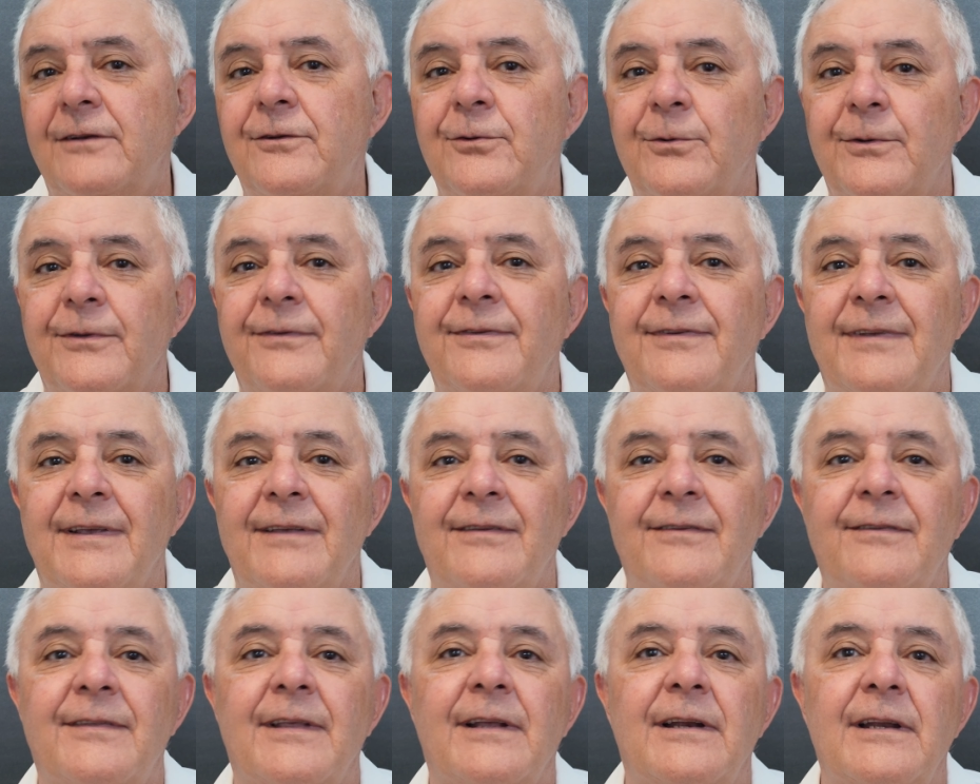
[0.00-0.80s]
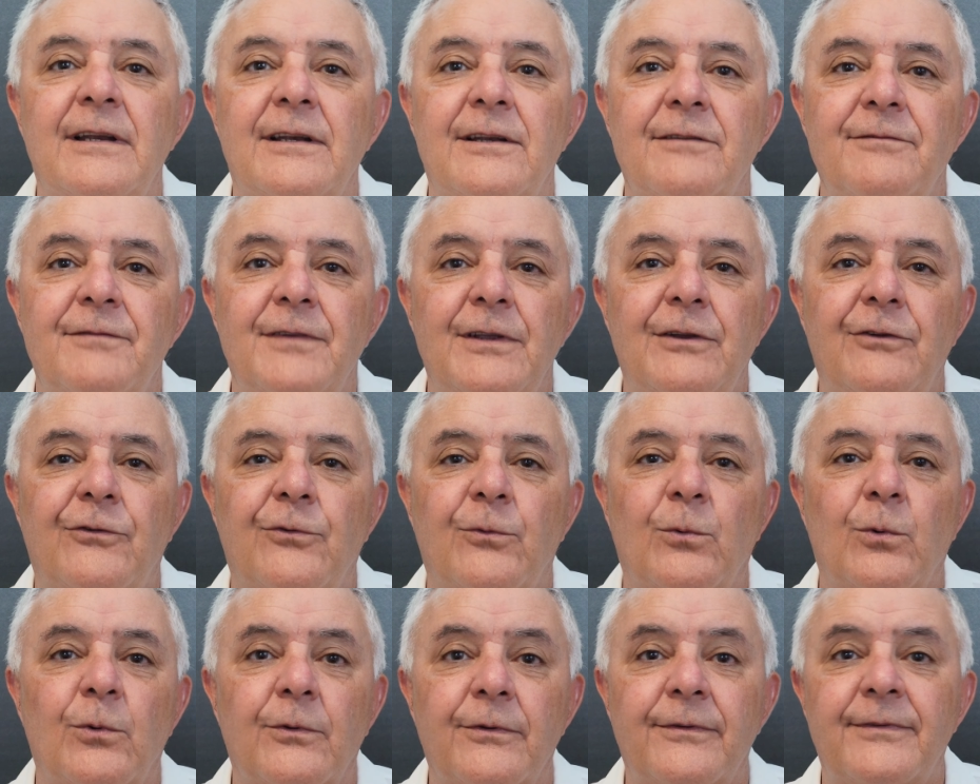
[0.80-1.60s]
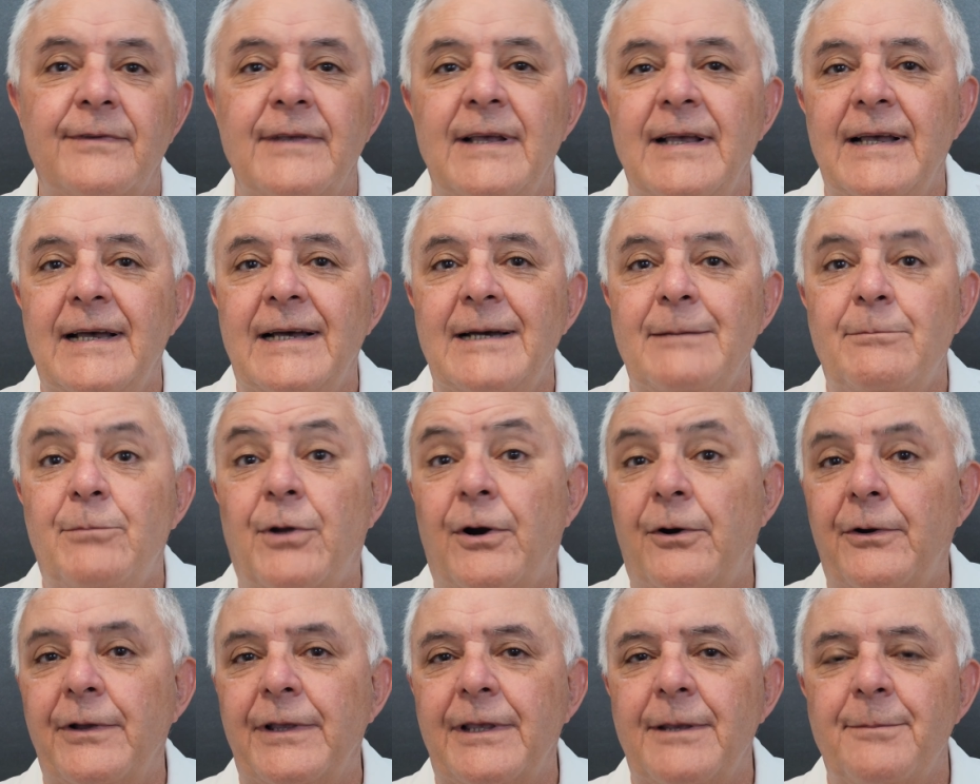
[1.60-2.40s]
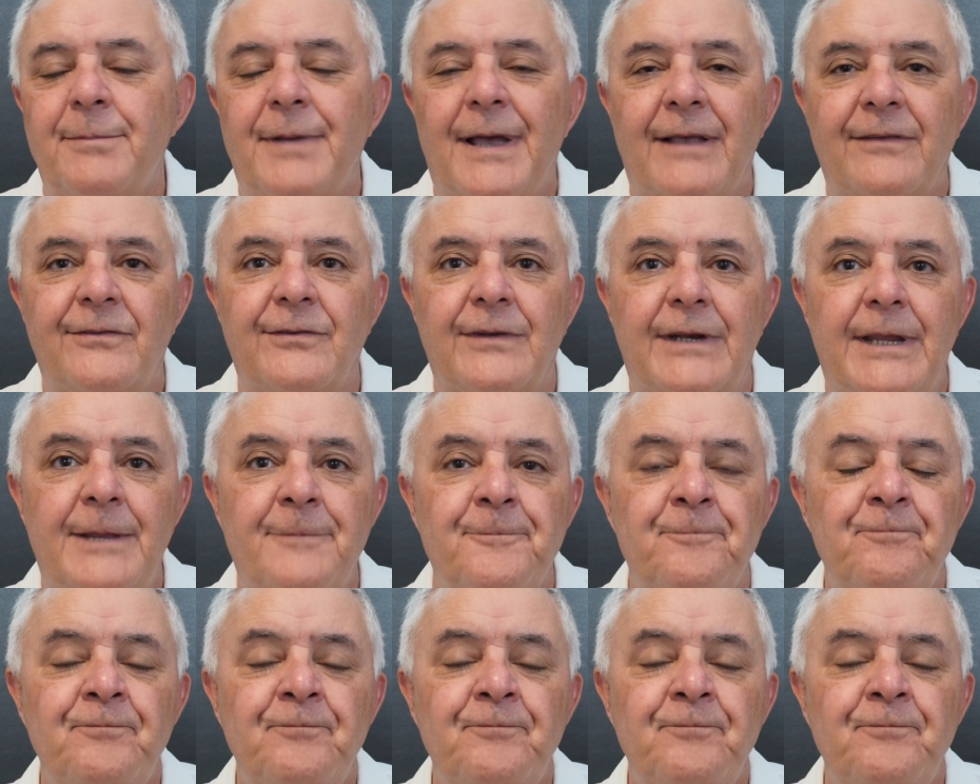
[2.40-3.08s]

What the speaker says: to assess that individual's borrowing capacity.